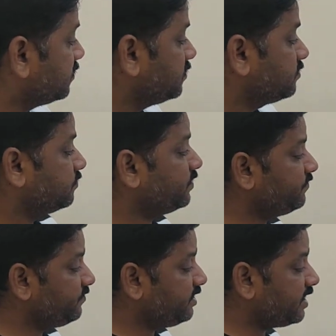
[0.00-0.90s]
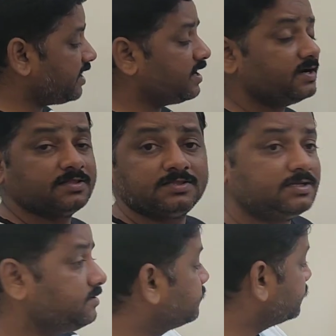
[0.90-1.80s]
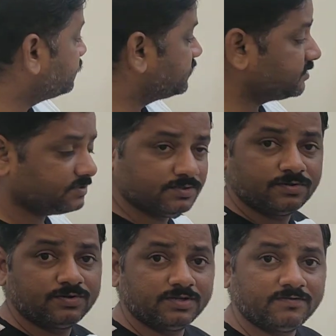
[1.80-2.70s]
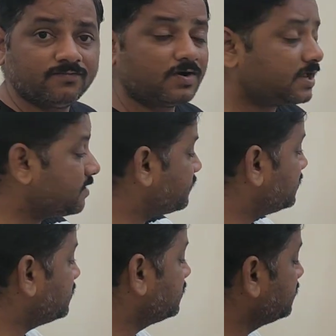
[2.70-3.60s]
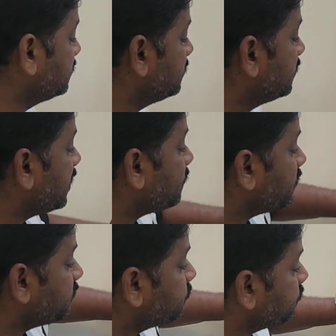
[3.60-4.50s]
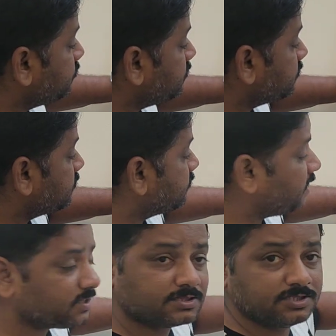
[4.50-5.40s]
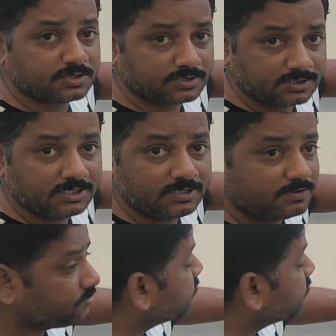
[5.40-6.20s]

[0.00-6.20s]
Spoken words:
So when we AND the input with a 0 F, what happens? I wanted to mask this 3.